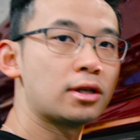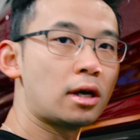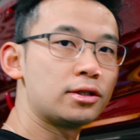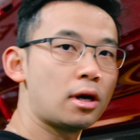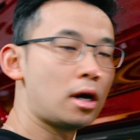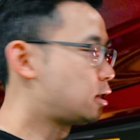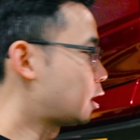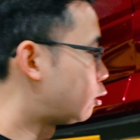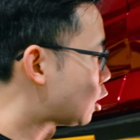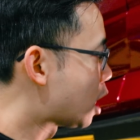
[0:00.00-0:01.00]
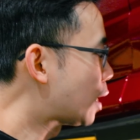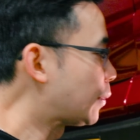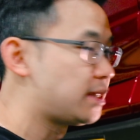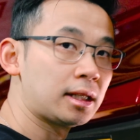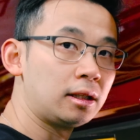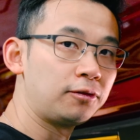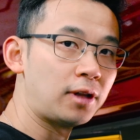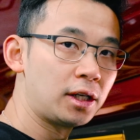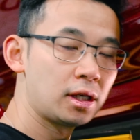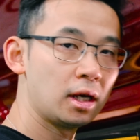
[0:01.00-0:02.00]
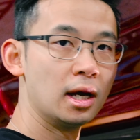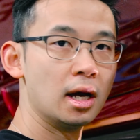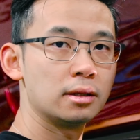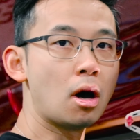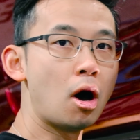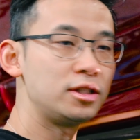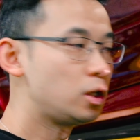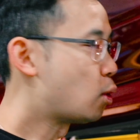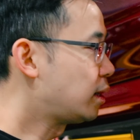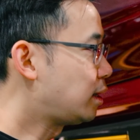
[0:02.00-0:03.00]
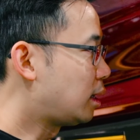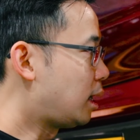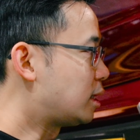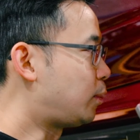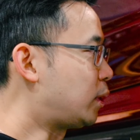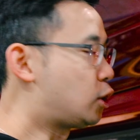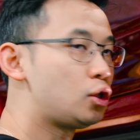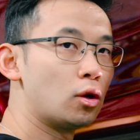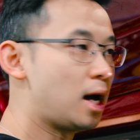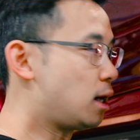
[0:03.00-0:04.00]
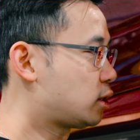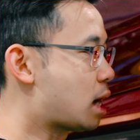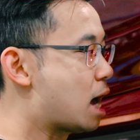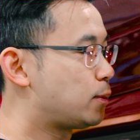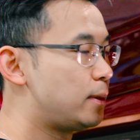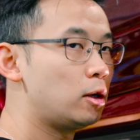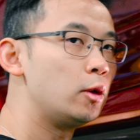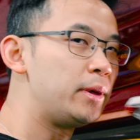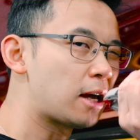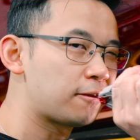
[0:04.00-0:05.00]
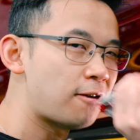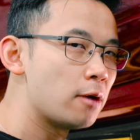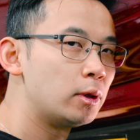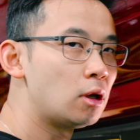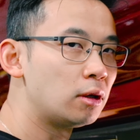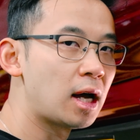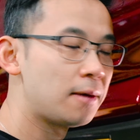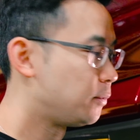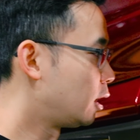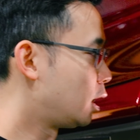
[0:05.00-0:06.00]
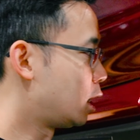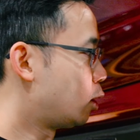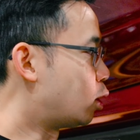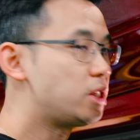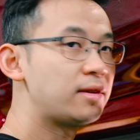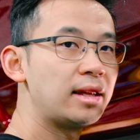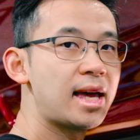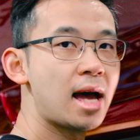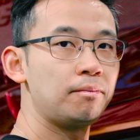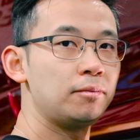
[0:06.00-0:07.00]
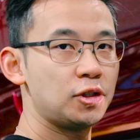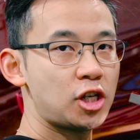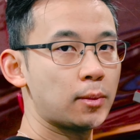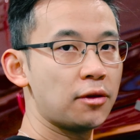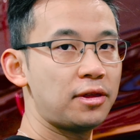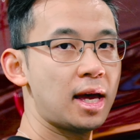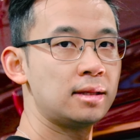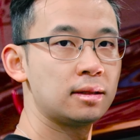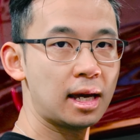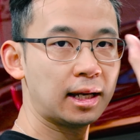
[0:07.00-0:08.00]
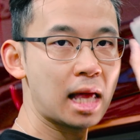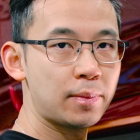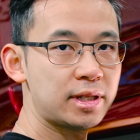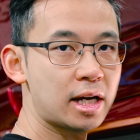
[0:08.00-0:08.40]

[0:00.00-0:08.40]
side skirt, so we'll line up exactly flush. The Aussie one is a bit shorter, so our splitter will be like 5mm longer. Once you've done that, check both ends and clamp it